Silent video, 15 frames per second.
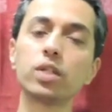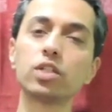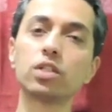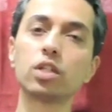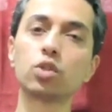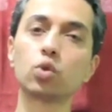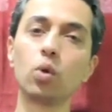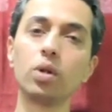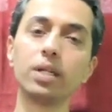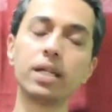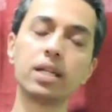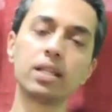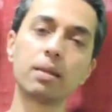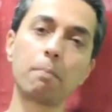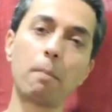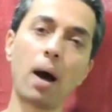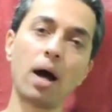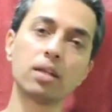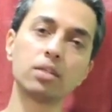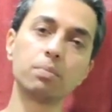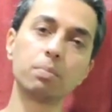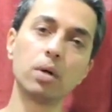which the soul did in the
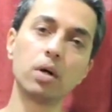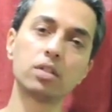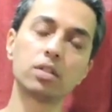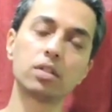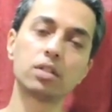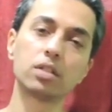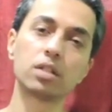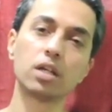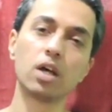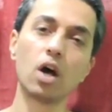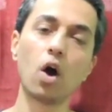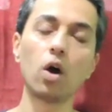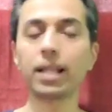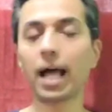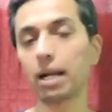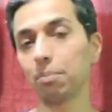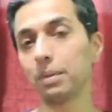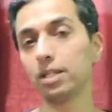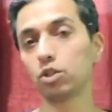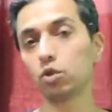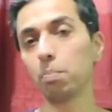past births. That